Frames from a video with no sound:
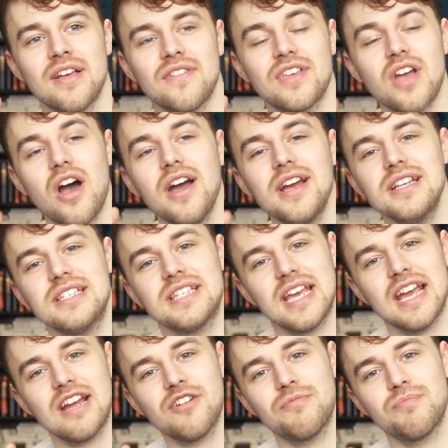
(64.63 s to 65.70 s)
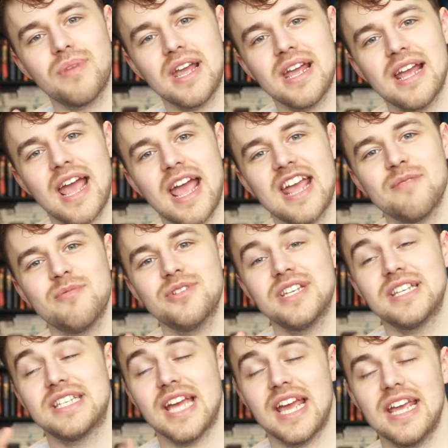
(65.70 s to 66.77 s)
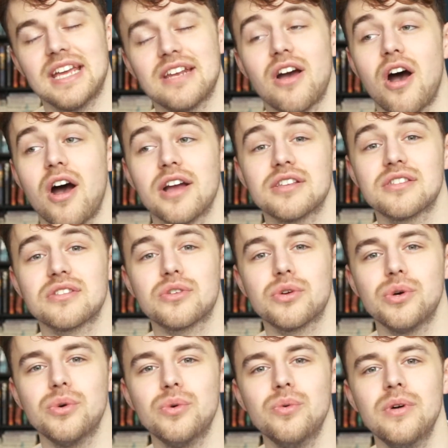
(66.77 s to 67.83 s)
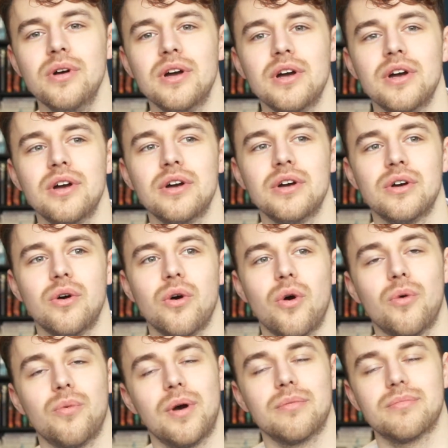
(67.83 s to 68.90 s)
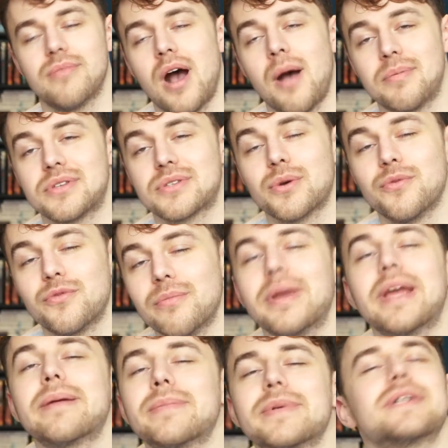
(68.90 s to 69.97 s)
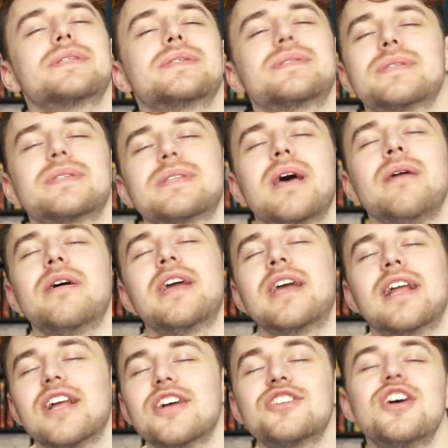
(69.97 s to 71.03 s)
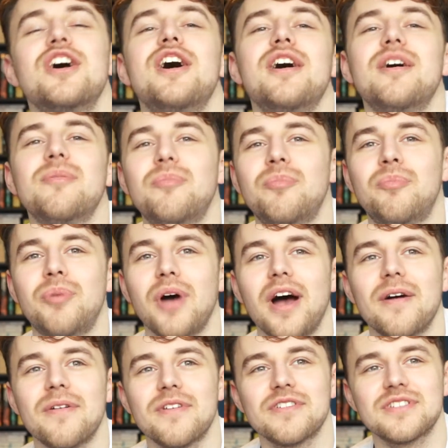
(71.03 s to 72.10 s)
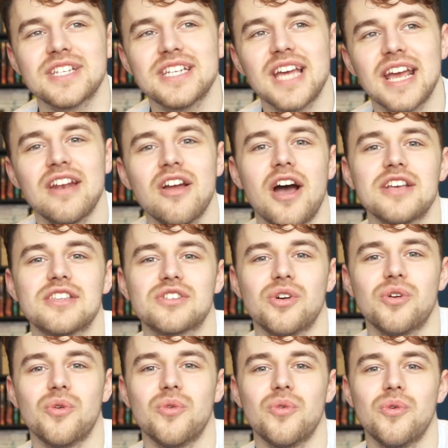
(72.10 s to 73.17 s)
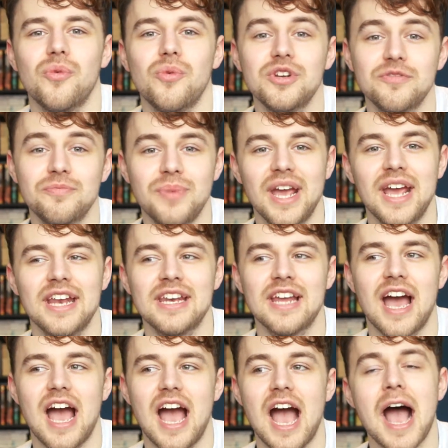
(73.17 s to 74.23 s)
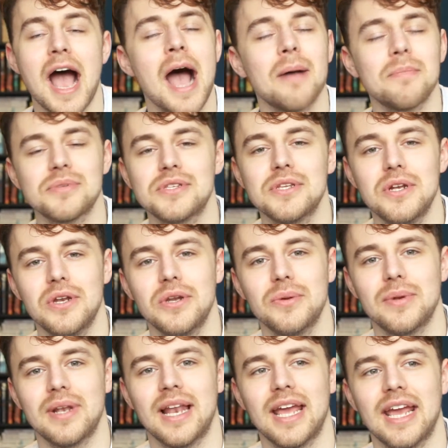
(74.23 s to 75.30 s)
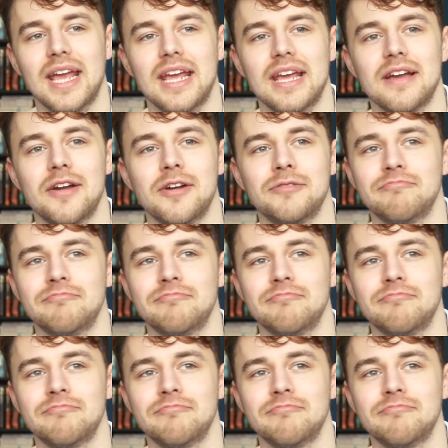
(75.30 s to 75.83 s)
the idea of being able to date in high school, or, well, upper school for me, because English, but to date in high school would have been absolutely,